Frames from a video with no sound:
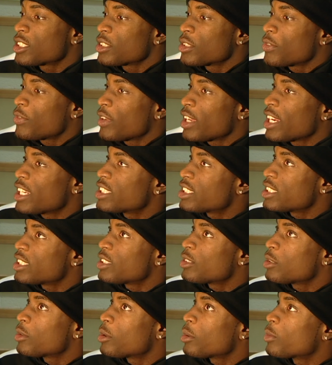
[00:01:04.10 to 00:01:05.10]
to the fans,
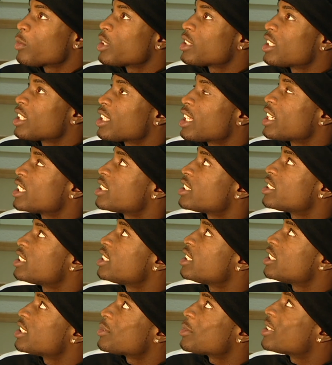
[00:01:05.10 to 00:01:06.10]
and what they like to
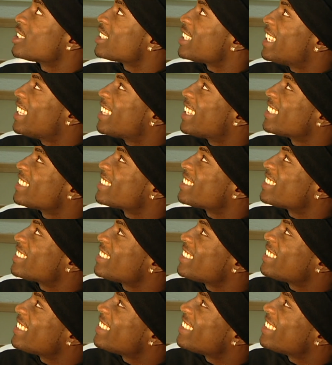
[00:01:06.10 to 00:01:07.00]
see is what they like to see.